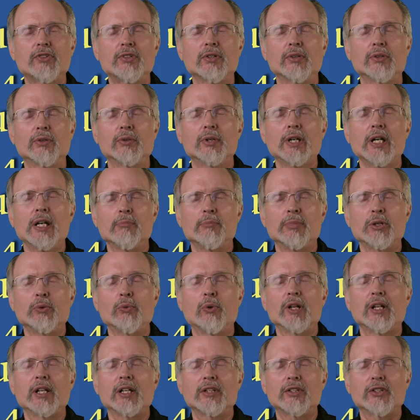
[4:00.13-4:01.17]
to be
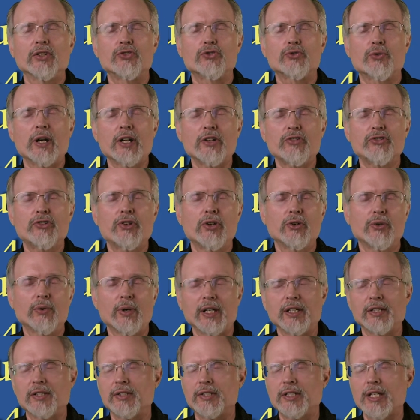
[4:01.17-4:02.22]
willing to trust you
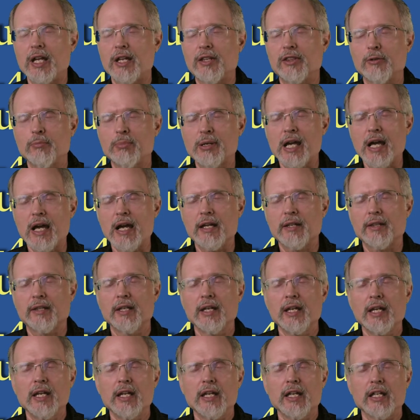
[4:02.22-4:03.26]
and to take the path,
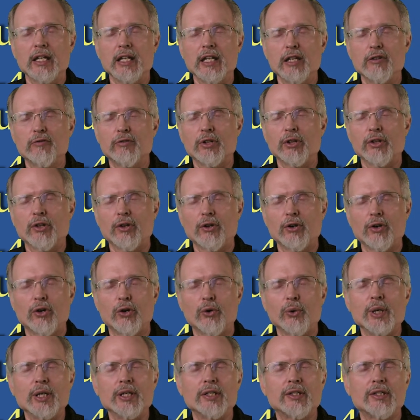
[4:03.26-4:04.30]
even
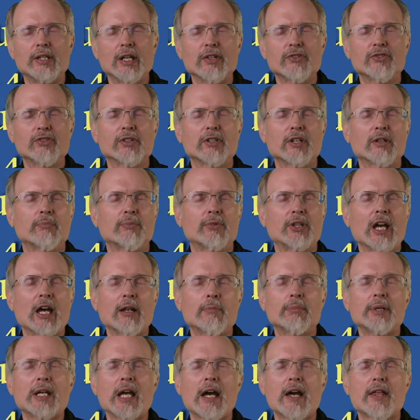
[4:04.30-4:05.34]
though it doesn't,
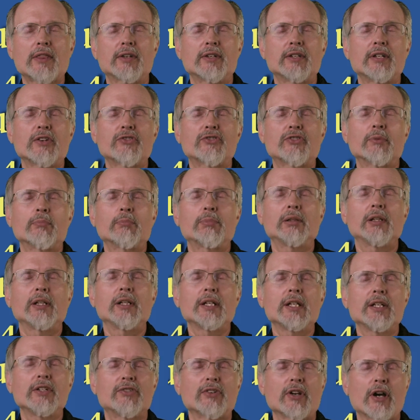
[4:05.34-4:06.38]
that path doesn't
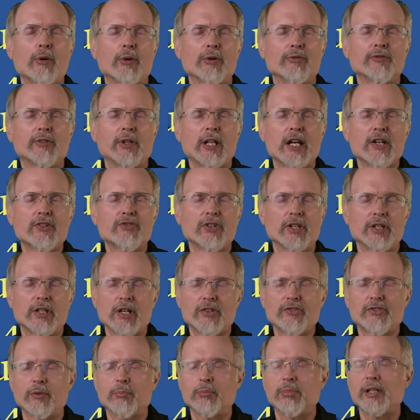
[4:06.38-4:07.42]
please our flesh, it
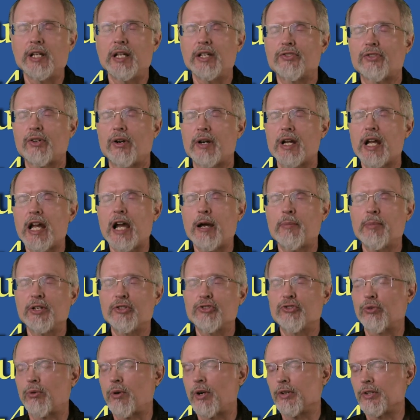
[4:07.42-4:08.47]
doesn't please our
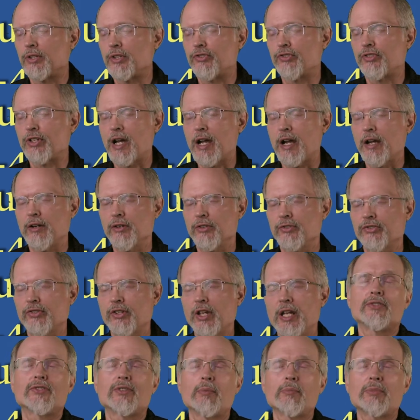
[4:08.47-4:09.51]
habits or our desires.
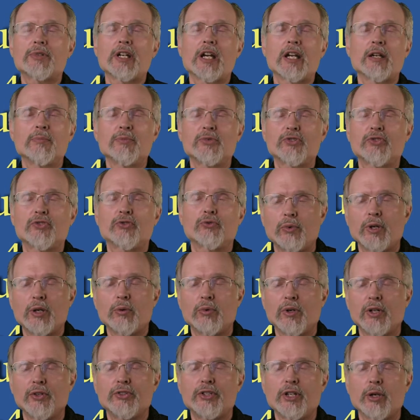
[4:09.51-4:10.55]
Sometimes we
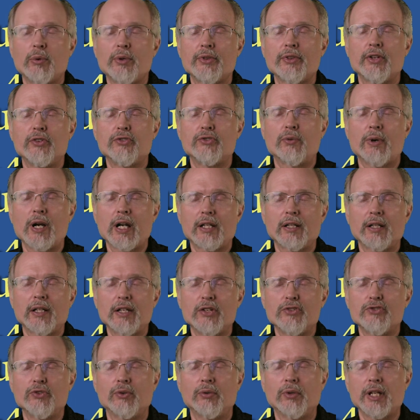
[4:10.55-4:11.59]
will deal with it
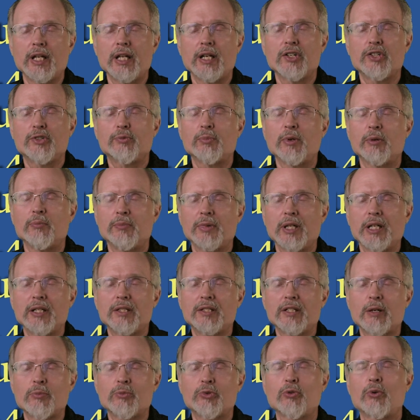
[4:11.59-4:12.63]
directly as you lead us, but many
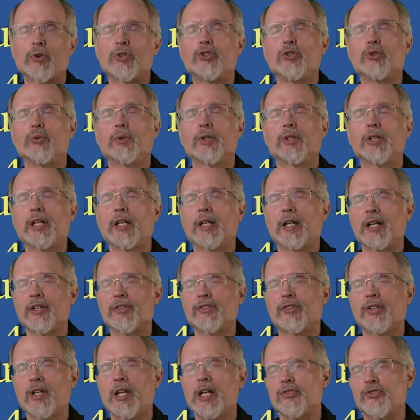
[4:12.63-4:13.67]
times, Lord, you will lead
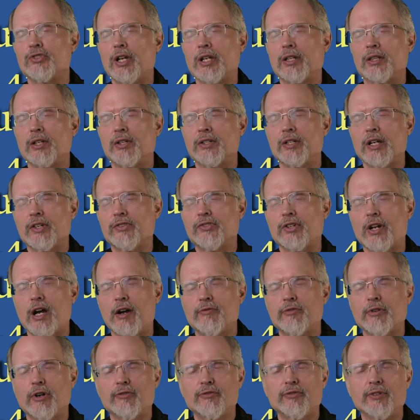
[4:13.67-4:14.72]
us to shake the dust
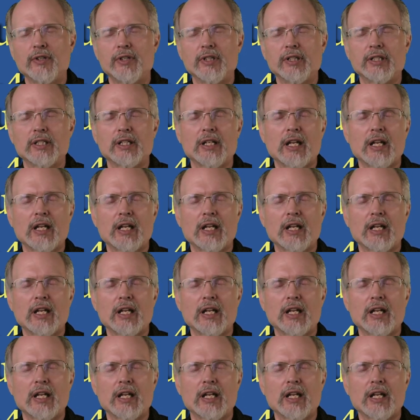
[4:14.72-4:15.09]
off our feet